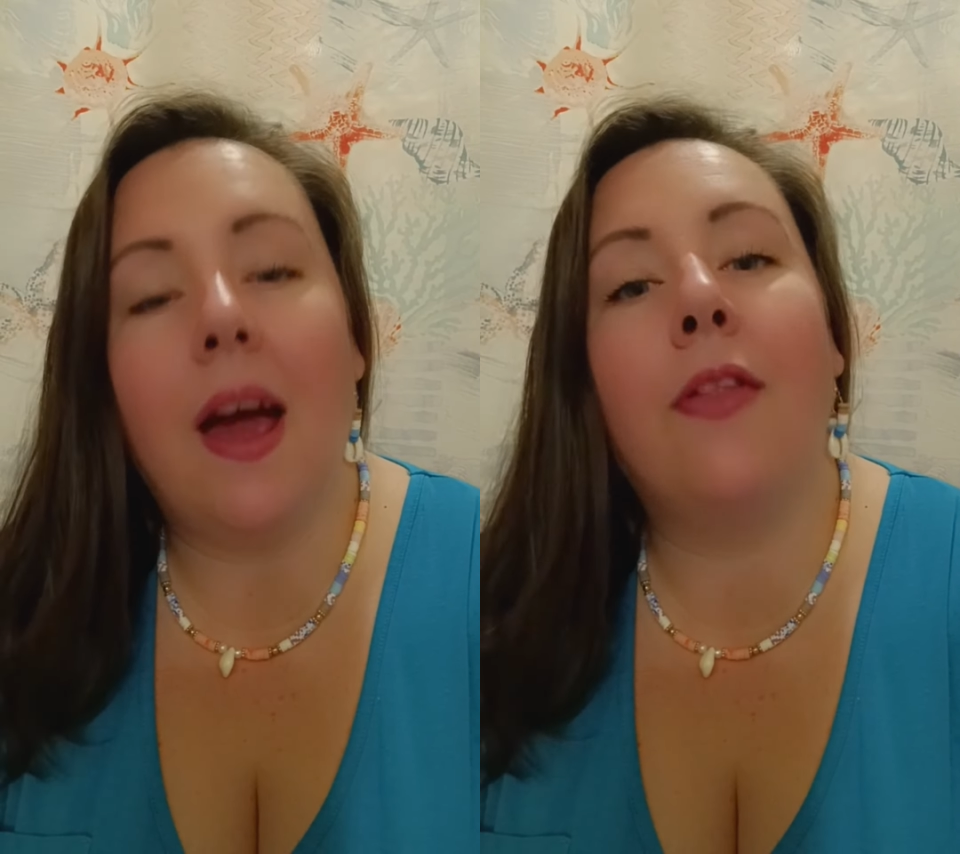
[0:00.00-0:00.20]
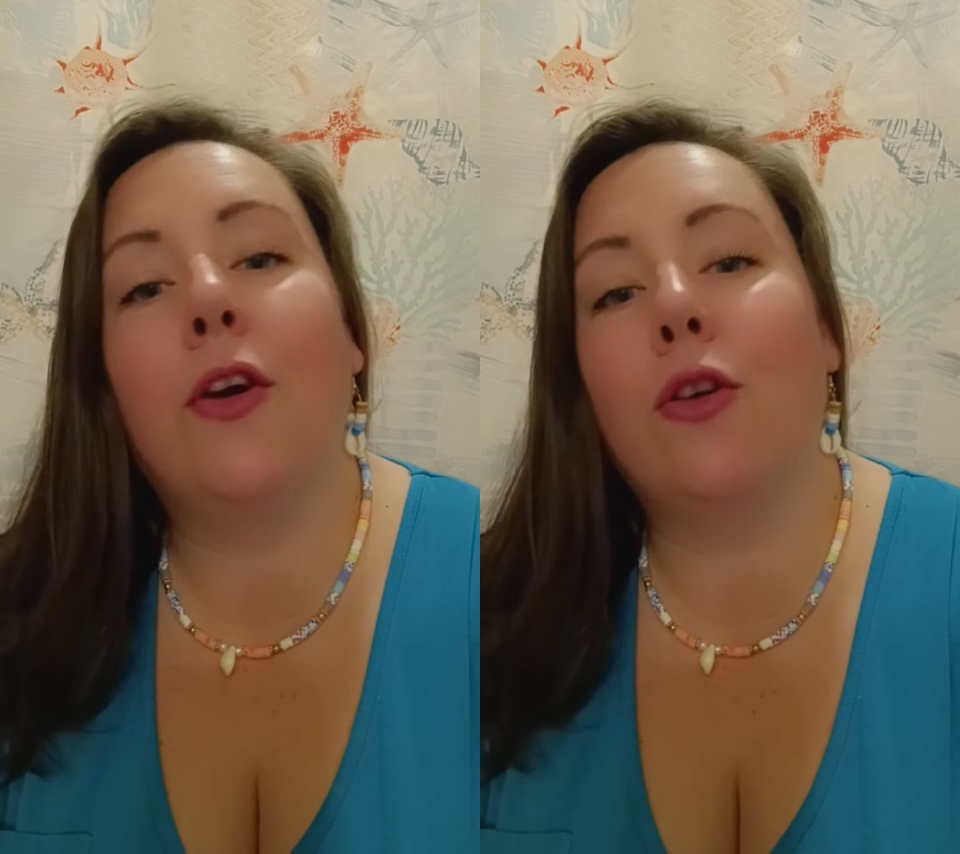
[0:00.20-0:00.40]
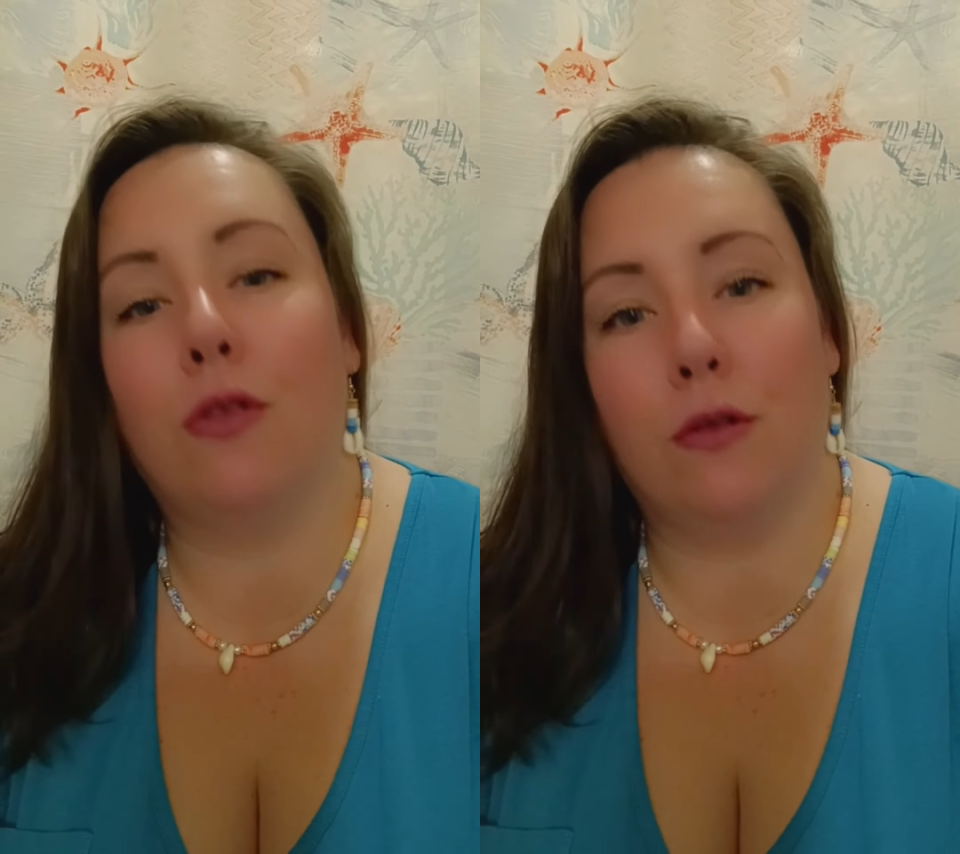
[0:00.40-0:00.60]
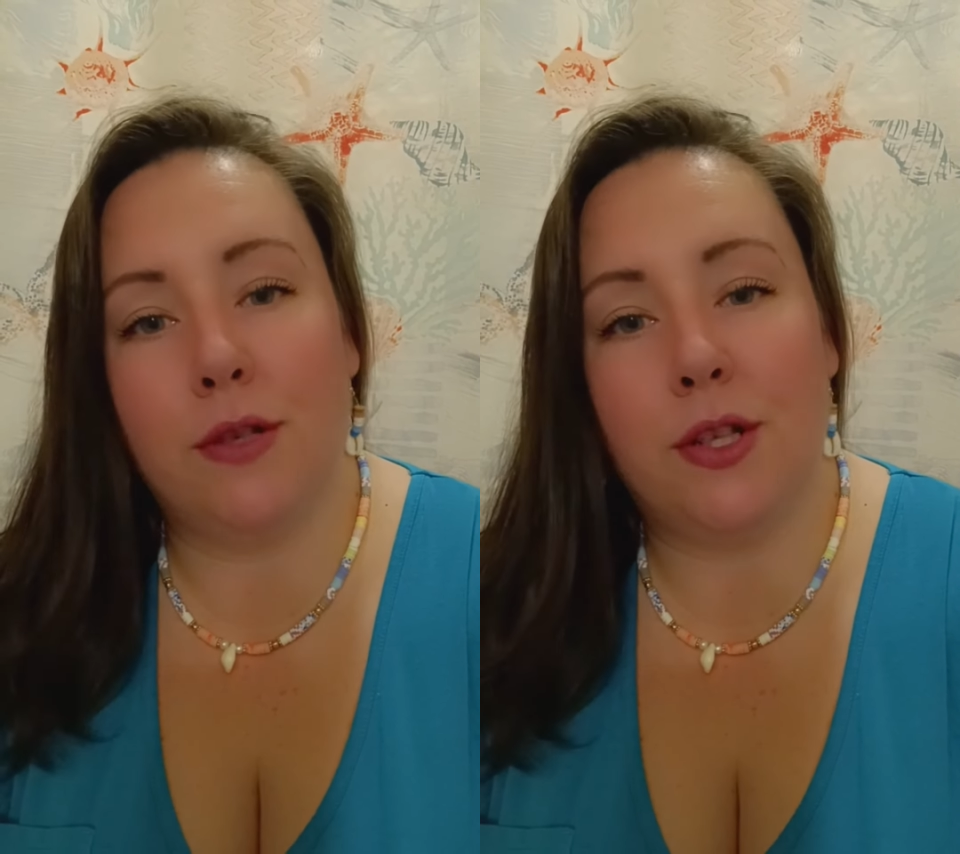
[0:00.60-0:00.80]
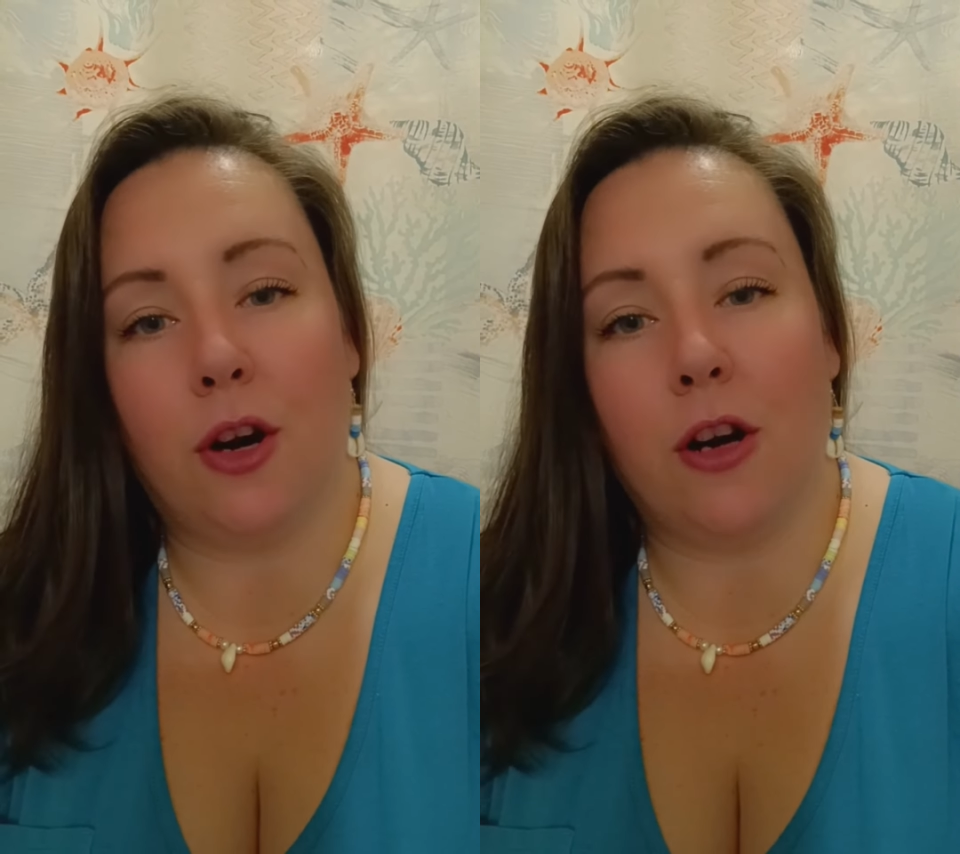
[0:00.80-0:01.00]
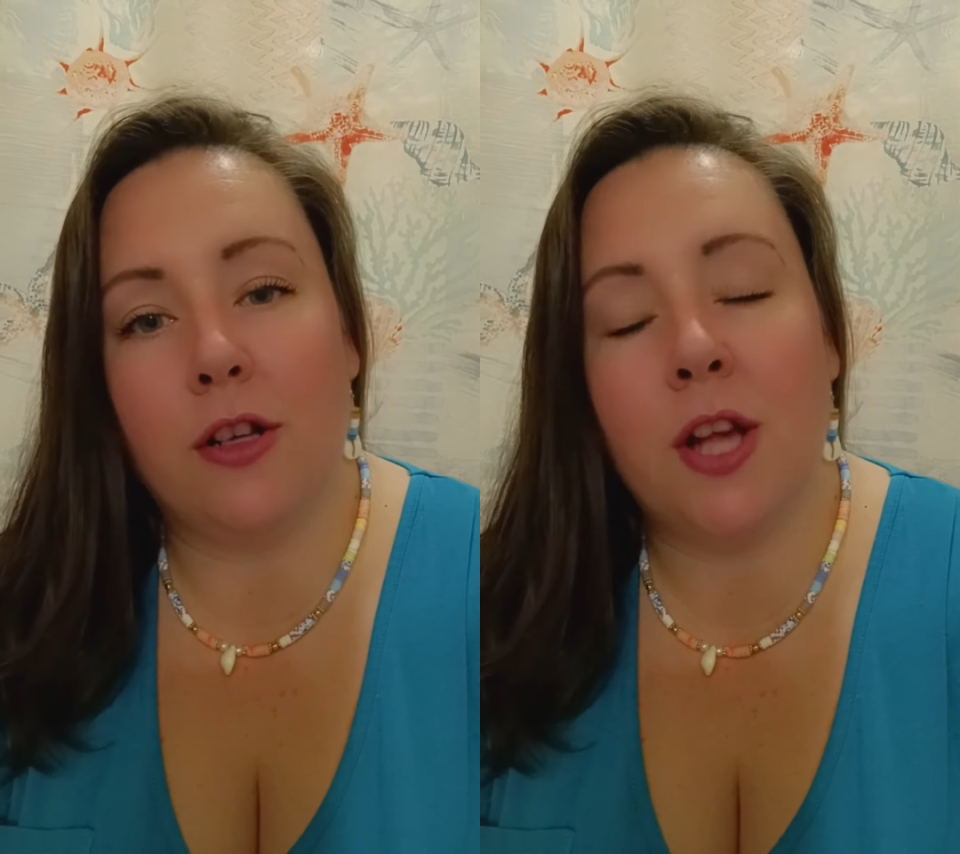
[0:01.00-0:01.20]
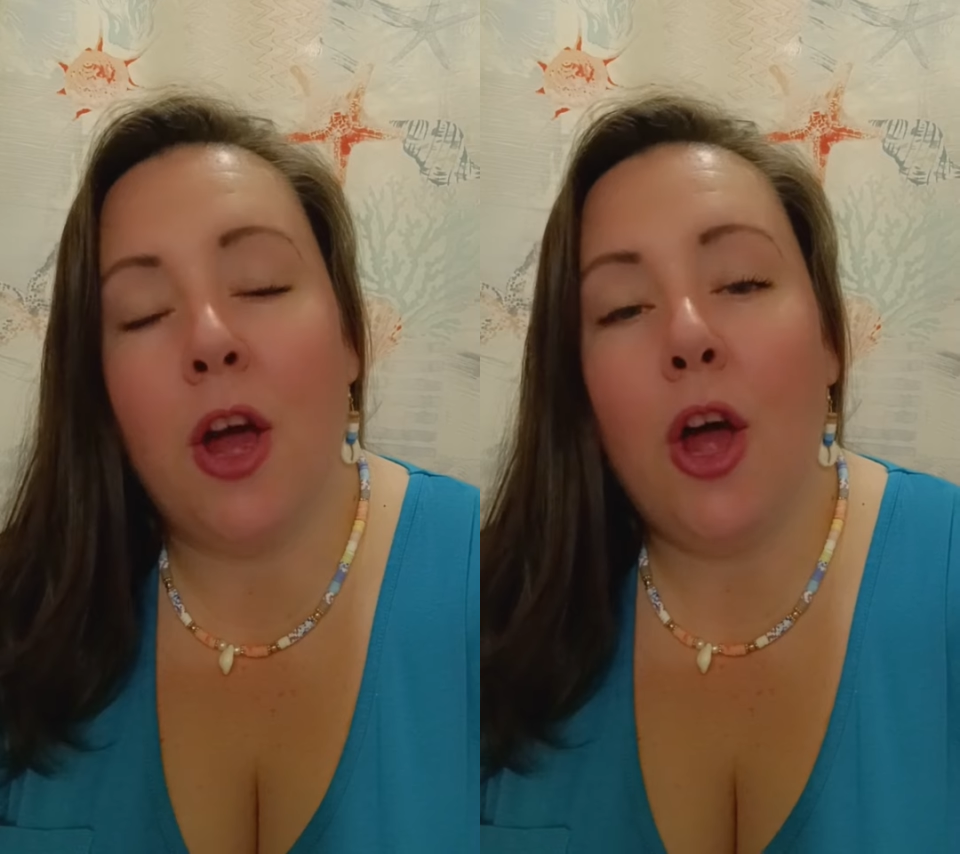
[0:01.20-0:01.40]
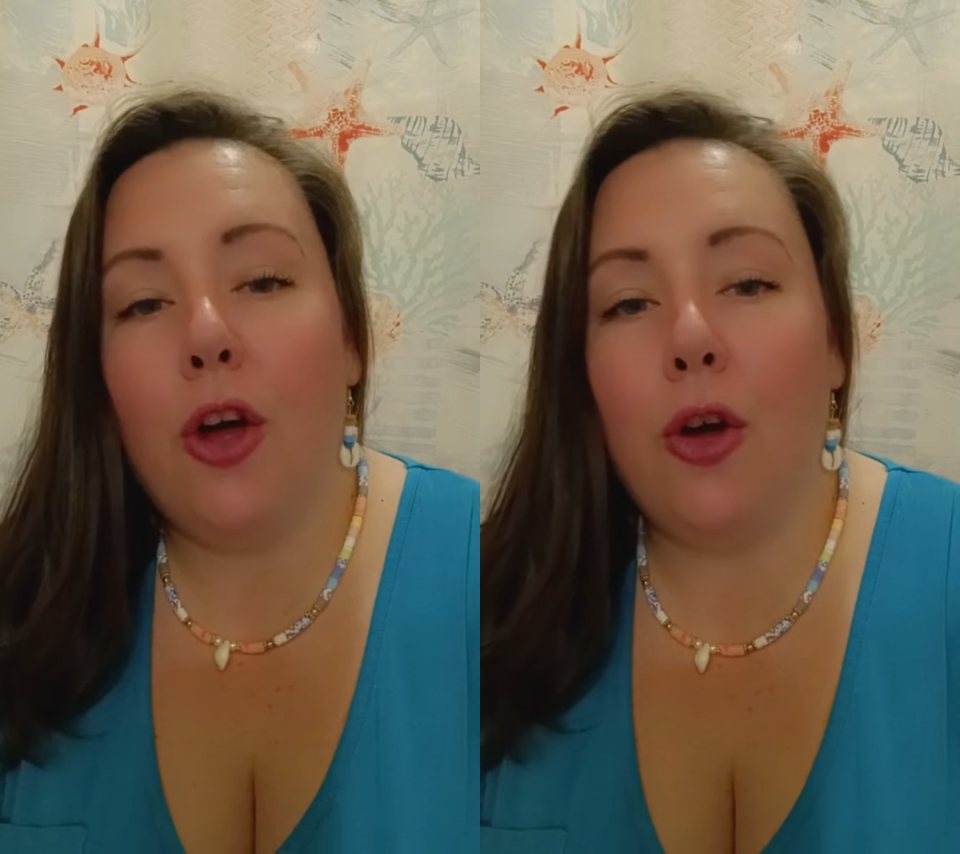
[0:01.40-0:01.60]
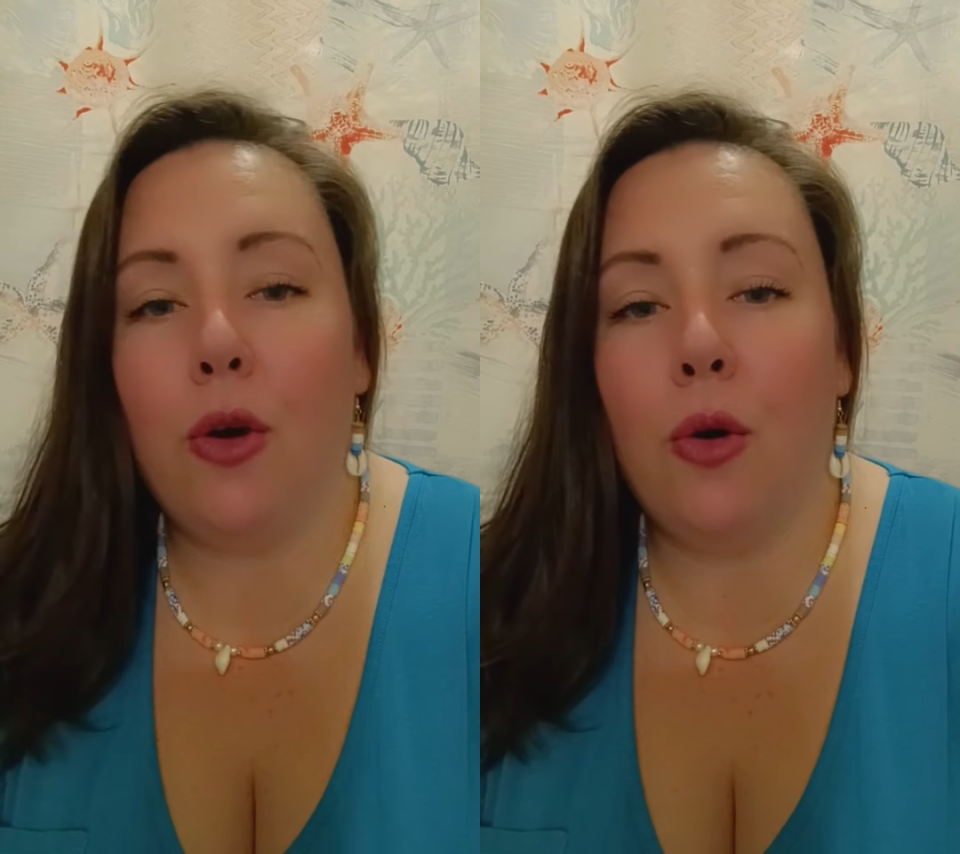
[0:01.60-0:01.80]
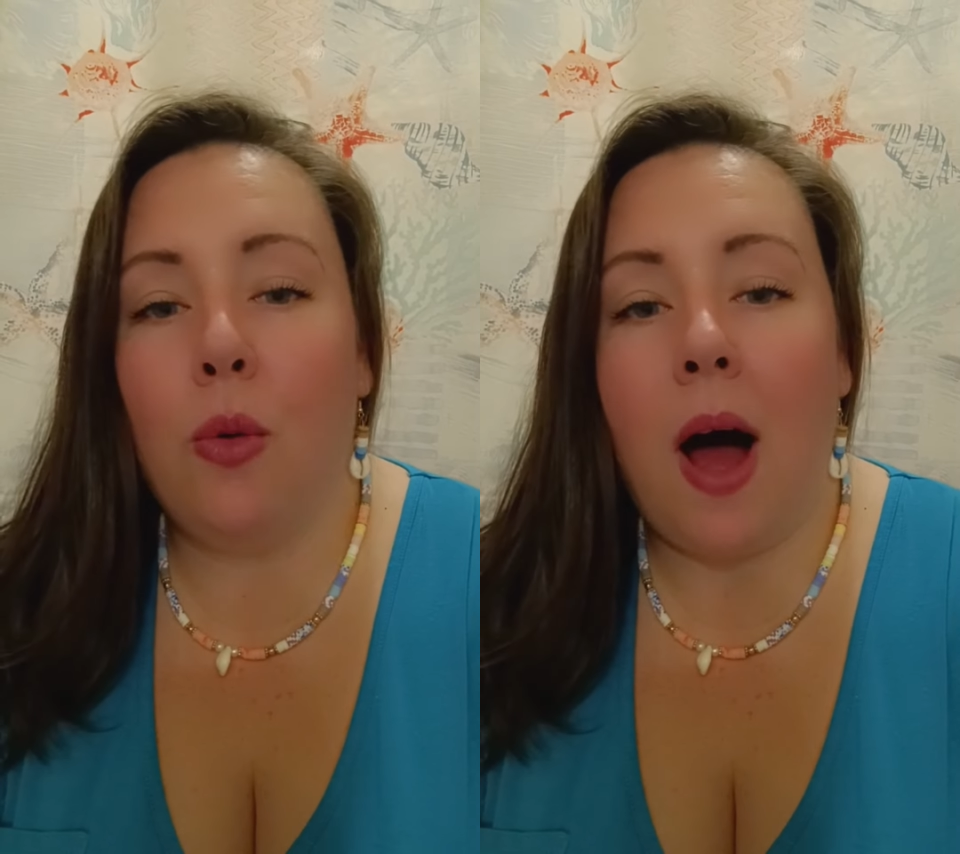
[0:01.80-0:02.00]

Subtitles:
other cruisers who